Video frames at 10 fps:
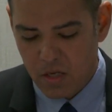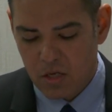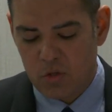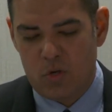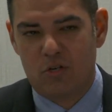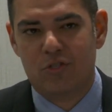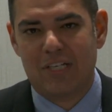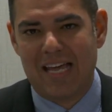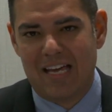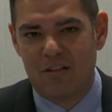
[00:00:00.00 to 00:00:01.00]
to
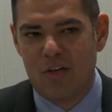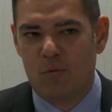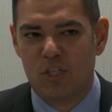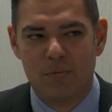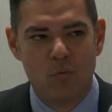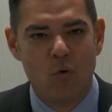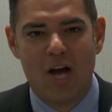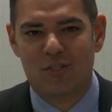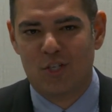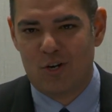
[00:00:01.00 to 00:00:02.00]
understand that we should be
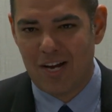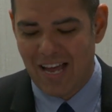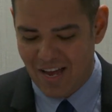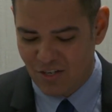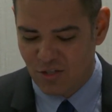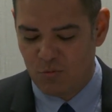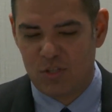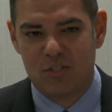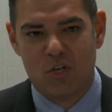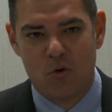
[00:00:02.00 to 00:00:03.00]
washing our hands with
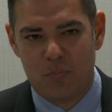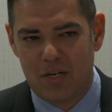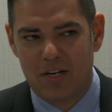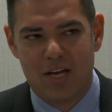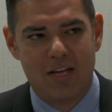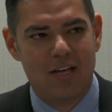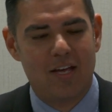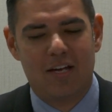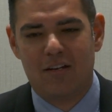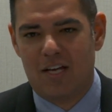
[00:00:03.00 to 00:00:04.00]
soap
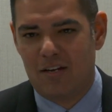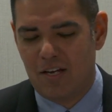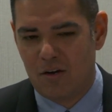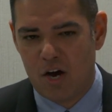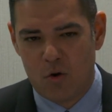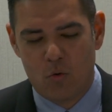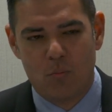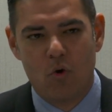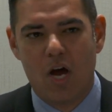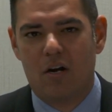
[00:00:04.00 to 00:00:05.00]
and hot or
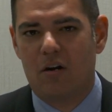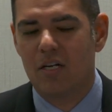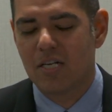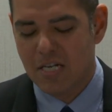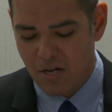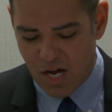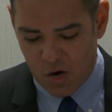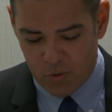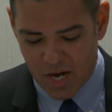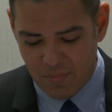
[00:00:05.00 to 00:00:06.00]
warm water.
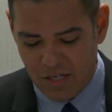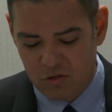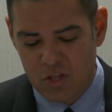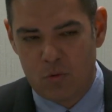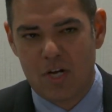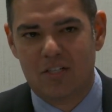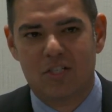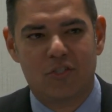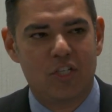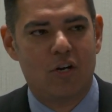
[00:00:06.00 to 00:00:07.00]
We got to make sure that we're not
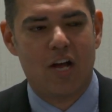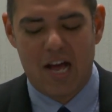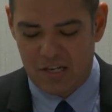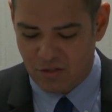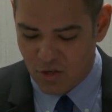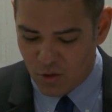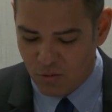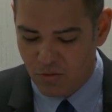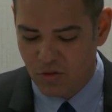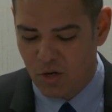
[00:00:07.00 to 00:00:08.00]
touching our eyes,
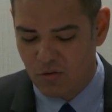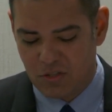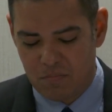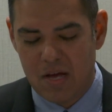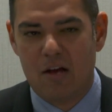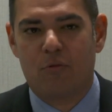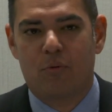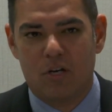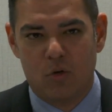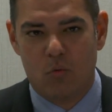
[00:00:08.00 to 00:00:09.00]
nose and mouth
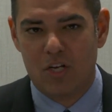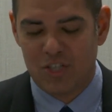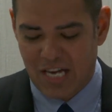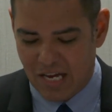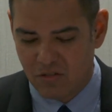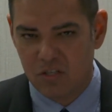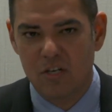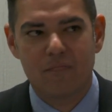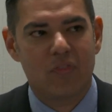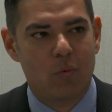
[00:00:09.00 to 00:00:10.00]
with unwashed hands,
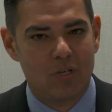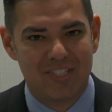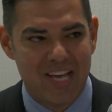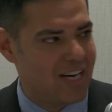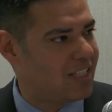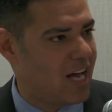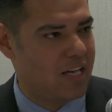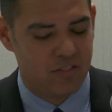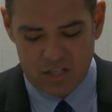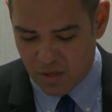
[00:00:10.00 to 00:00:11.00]
that we're
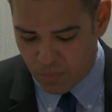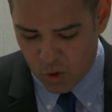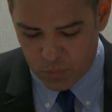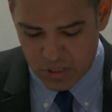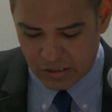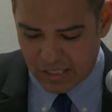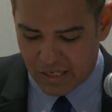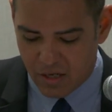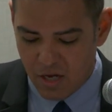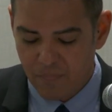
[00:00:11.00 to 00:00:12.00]
sanitizing
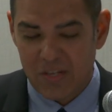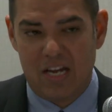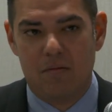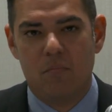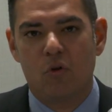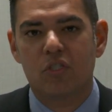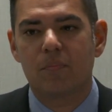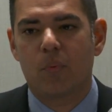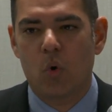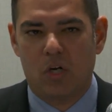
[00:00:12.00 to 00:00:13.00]
appropriately, and most
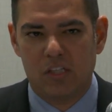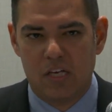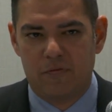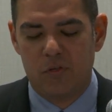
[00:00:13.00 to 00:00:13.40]
importantly, if